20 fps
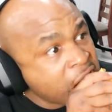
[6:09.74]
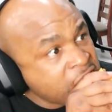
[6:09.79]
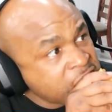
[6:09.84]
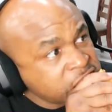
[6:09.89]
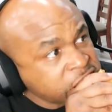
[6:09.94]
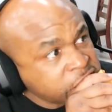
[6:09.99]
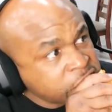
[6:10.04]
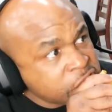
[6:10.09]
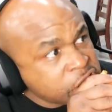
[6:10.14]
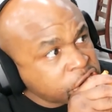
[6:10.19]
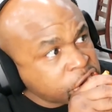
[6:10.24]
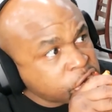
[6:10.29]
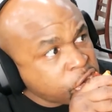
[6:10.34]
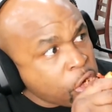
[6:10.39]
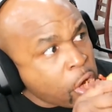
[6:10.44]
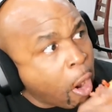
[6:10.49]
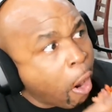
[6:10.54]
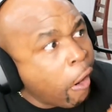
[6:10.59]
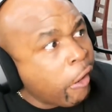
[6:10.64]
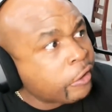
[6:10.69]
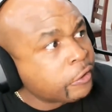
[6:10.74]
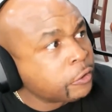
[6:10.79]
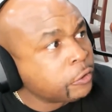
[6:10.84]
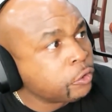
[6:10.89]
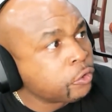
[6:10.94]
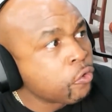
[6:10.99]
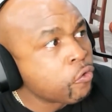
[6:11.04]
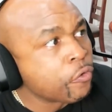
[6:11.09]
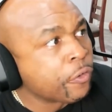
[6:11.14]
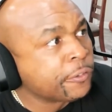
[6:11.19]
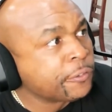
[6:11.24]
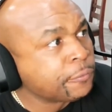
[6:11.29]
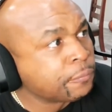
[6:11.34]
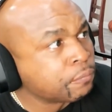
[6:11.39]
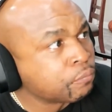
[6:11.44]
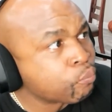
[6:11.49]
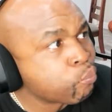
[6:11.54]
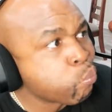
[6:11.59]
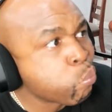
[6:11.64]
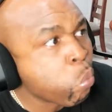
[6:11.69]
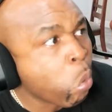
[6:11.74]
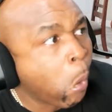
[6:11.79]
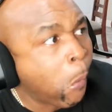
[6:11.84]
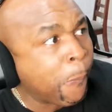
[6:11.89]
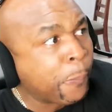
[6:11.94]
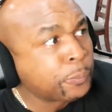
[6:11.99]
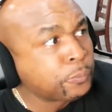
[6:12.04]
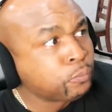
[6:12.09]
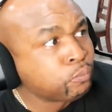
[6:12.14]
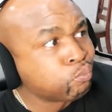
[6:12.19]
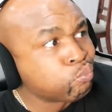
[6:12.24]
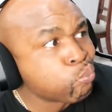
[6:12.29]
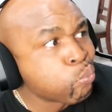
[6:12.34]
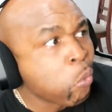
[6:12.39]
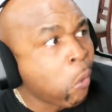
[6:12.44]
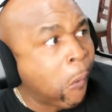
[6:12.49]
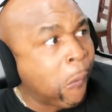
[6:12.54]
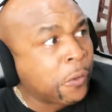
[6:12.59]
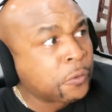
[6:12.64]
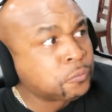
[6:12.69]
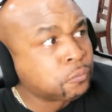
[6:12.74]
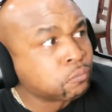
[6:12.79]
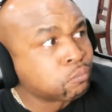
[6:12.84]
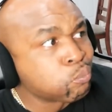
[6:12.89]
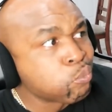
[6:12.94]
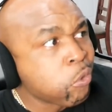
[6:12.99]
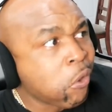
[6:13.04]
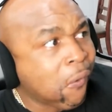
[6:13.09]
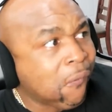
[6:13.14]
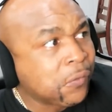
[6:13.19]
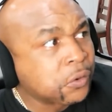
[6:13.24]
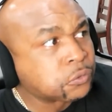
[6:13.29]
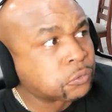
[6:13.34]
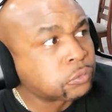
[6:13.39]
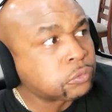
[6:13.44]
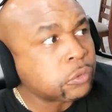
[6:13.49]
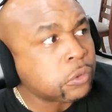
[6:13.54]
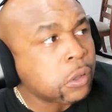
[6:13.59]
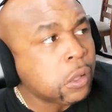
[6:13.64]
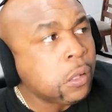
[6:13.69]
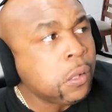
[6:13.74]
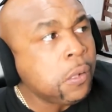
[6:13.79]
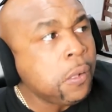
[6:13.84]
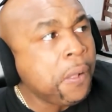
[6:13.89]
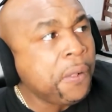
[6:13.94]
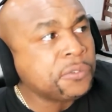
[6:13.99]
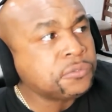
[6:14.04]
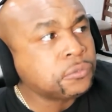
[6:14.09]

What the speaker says: Have you seen a man about 6'2", 65 years old, sometimes leaps from a helicopter?